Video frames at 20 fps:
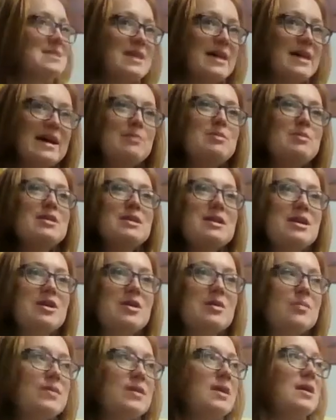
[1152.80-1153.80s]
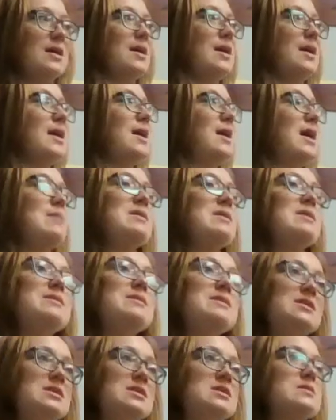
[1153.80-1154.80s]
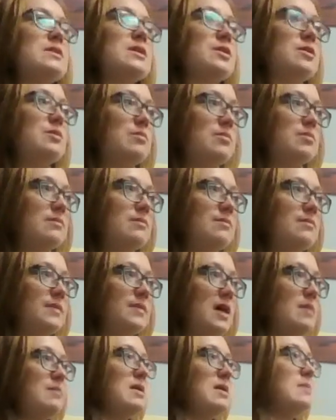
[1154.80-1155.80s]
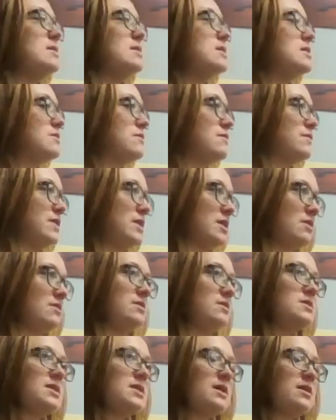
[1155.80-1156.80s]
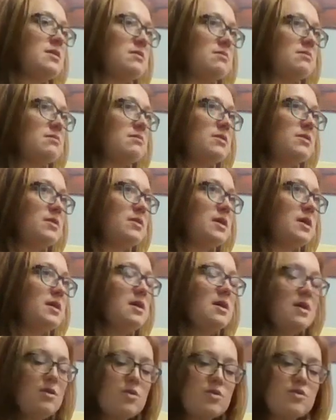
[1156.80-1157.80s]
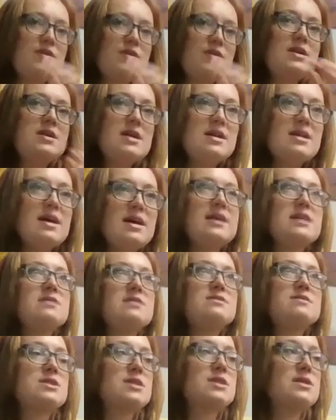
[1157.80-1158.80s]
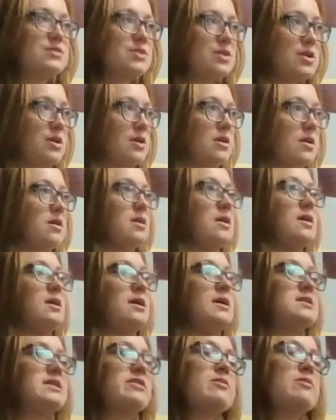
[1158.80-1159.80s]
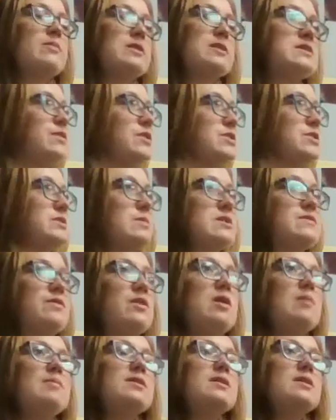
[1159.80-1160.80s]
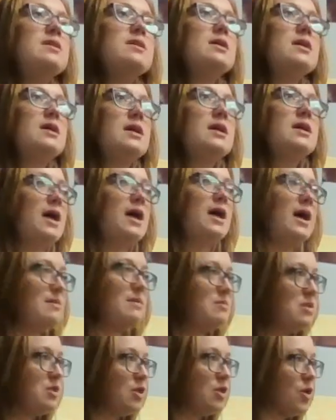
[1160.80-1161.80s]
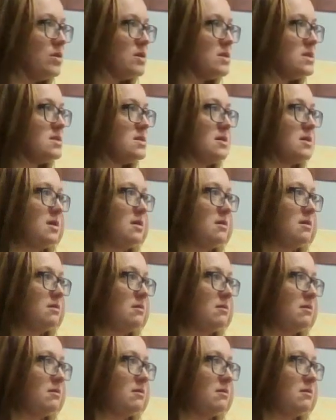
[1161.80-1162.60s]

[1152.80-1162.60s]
is a habit now. I maybe need some help. I maybe need to figure this out. Okay. Or thinking negative self-talk. It's everybody's fault, but I'm noticing